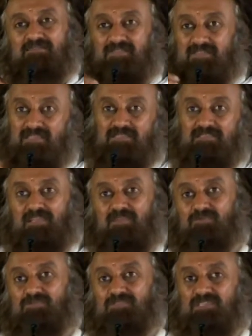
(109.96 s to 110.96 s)
For that, I
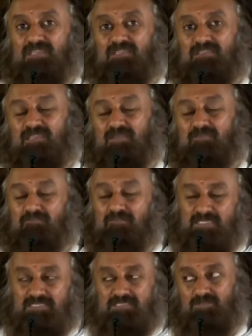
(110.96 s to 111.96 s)
would say they
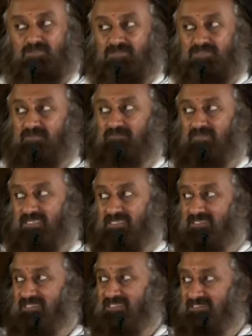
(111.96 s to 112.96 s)
must do some
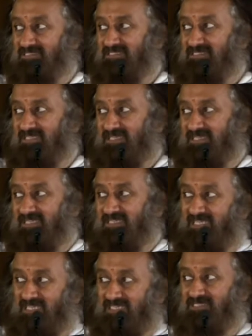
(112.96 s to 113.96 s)
meditation.
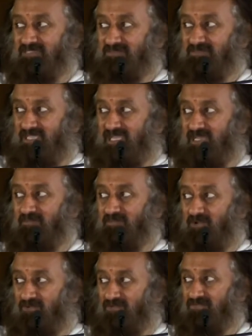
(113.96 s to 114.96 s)
Take some time
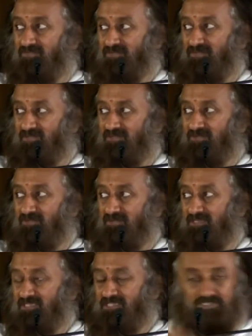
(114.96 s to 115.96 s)
off,
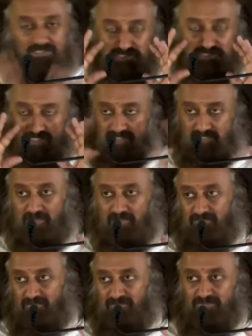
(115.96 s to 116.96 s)
shut off,